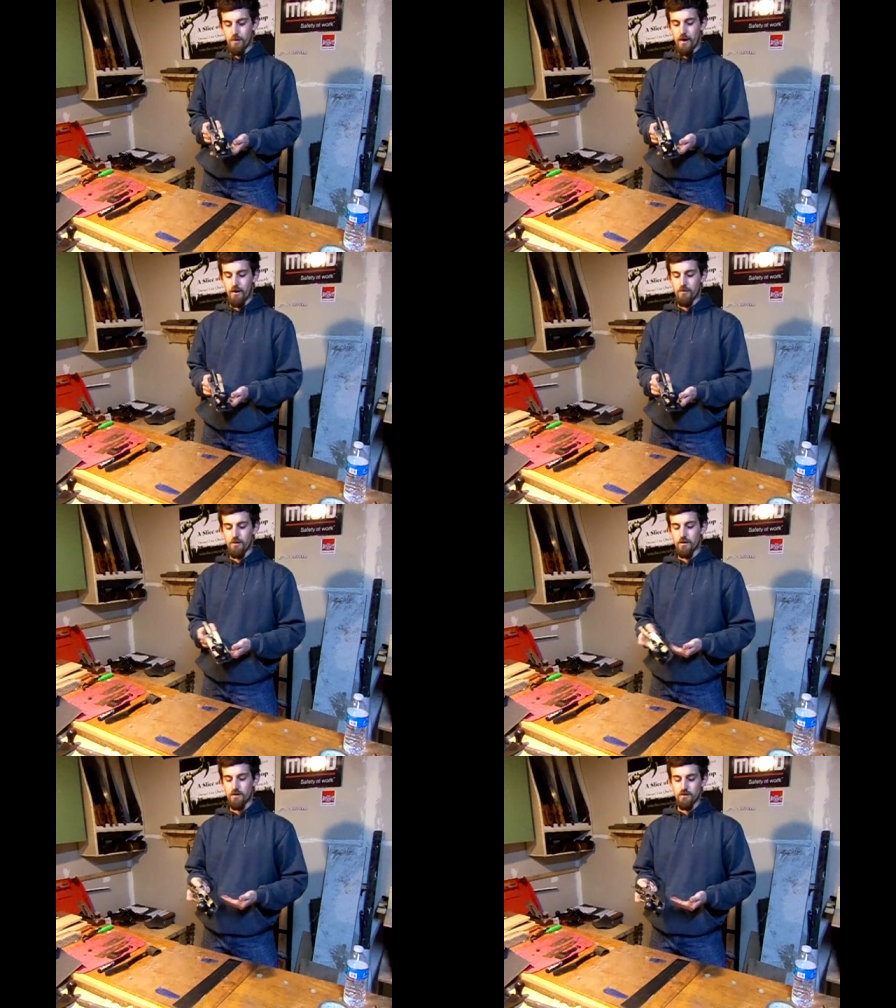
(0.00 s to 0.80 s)
about it
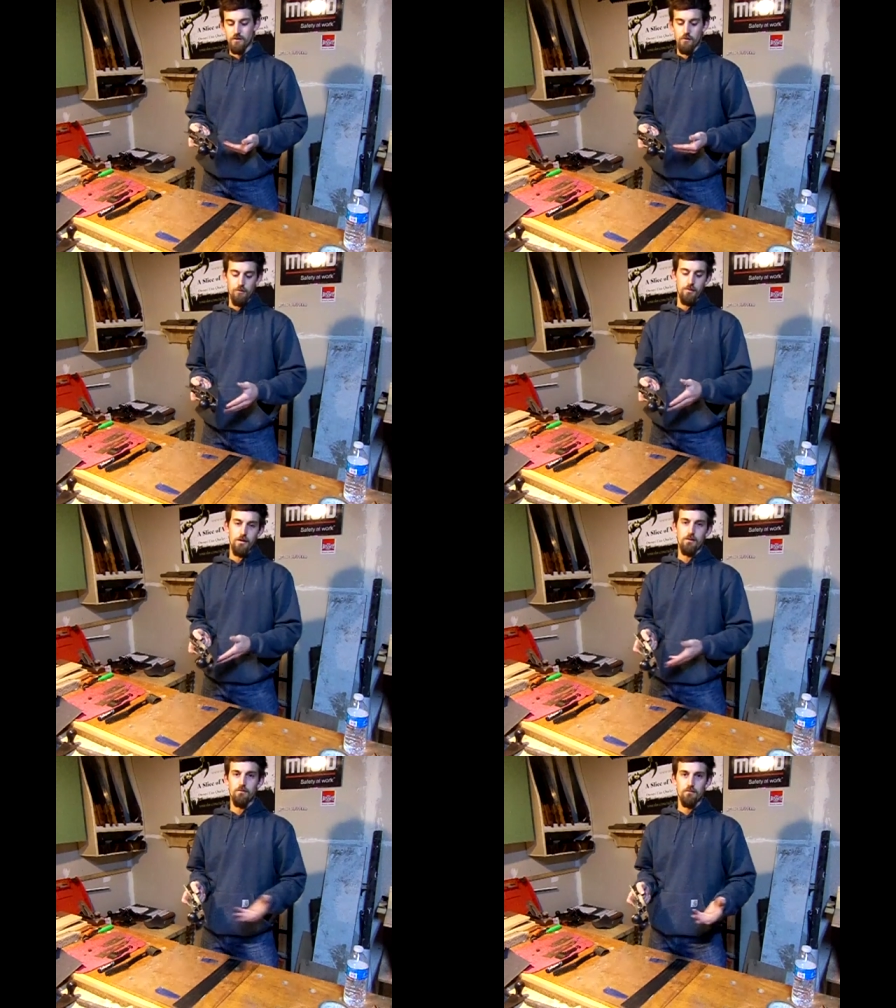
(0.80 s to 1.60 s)
because you won't
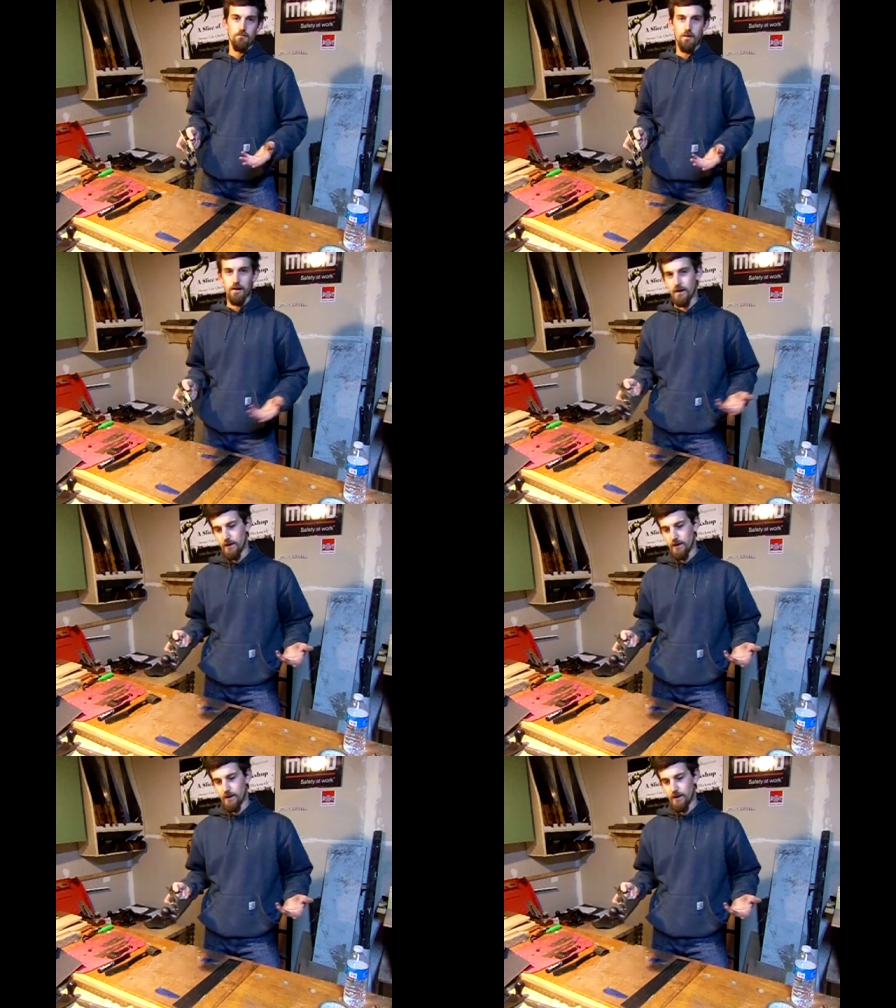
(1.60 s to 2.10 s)
be on